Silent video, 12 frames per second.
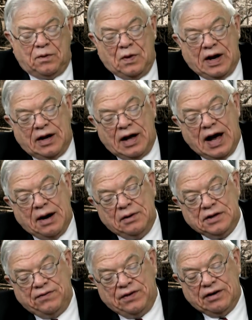Well, I was
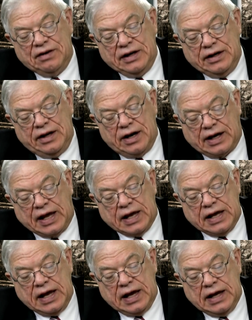very
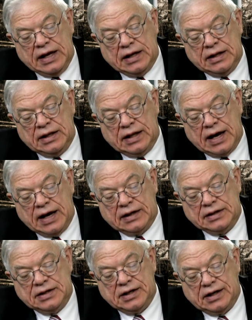lucky in
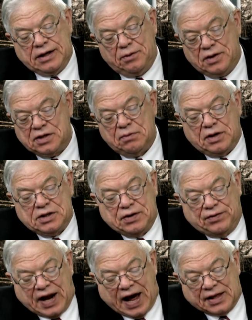that I wasn't much of
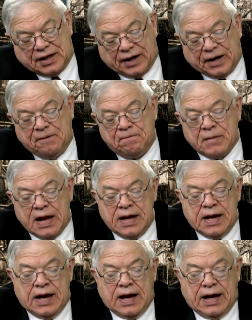an athlete.
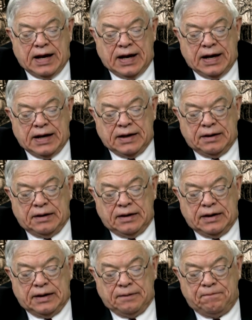And
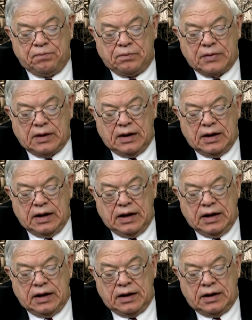um,
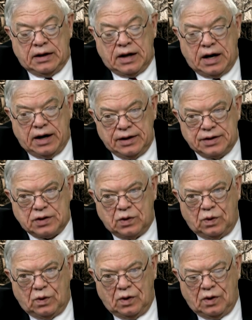in high
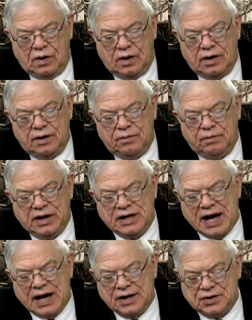school, my
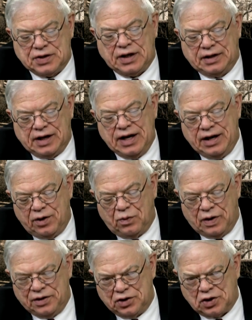dad had said that he had
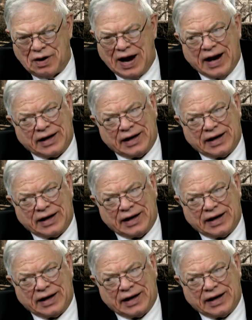run track.